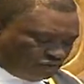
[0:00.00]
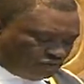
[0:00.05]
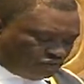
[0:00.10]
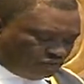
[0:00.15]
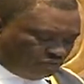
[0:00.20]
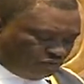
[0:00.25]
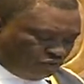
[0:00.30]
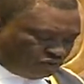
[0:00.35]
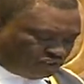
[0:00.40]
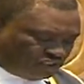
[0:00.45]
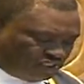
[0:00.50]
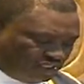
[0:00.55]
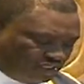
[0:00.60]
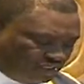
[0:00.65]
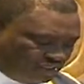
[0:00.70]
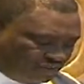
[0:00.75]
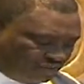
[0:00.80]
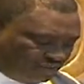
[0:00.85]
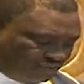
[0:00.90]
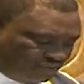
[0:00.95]
Djibouti.
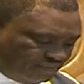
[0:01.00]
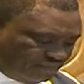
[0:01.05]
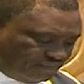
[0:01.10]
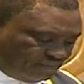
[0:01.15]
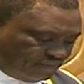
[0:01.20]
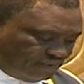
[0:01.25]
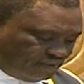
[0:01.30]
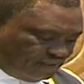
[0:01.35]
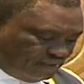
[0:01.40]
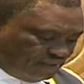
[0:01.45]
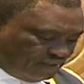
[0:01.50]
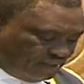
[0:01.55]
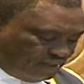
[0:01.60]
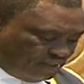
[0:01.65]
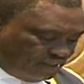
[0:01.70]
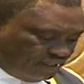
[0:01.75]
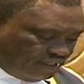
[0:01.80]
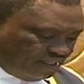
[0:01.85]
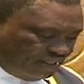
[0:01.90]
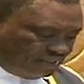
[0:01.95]

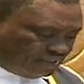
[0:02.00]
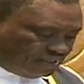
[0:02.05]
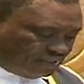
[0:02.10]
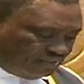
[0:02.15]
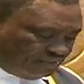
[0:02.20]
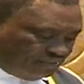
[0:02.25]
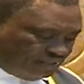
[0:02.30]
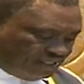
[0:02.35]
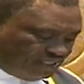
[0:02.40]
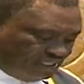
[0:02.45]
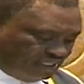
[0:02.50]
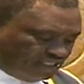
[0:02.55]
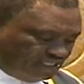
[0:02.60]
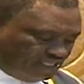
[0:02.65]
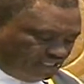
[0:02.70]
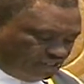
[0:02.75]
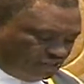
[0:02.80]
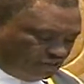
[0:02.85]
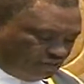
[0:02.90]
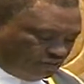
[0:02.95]
8, Major
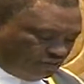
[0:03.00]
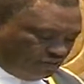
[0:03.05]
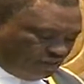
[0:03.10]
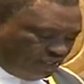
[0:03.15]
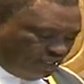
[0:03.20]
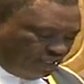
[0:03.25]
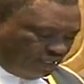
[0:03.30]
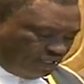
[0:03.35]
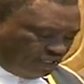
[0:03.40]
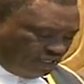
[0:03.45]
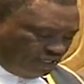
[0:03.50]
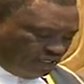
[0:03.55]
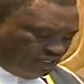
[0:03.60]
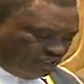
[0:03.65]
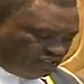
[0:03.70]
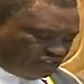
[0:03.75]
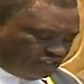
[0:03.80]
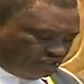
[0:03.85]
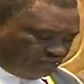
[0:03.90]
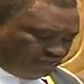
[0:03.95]
General
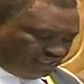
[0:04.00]
A.G.